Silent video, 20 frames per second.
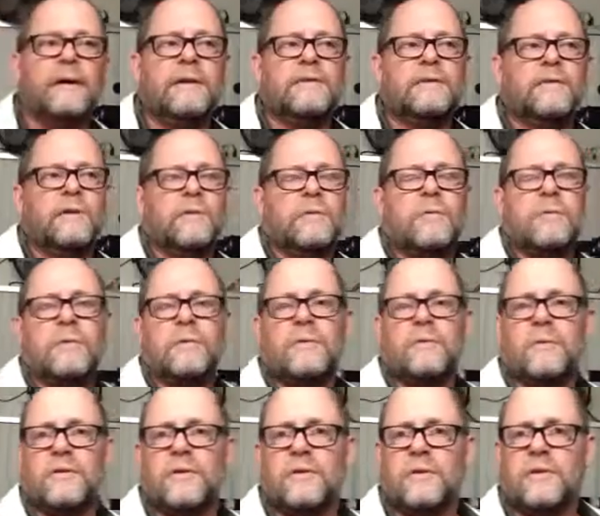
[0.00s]
So
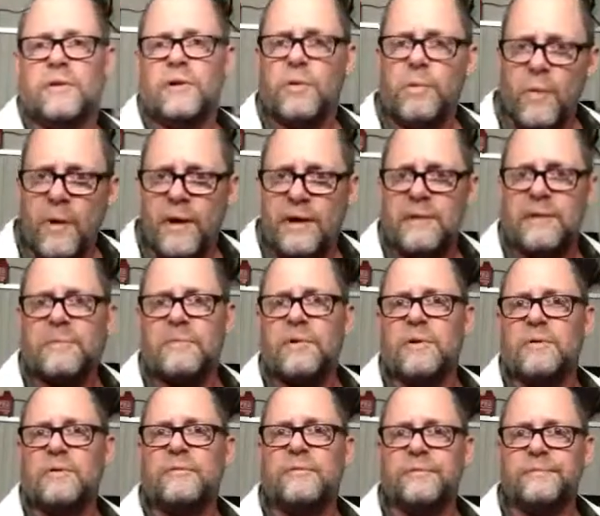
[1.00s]
you want it to
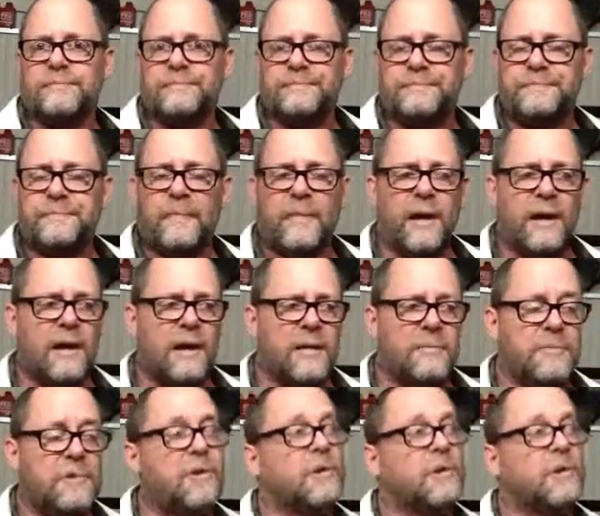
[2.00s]
move.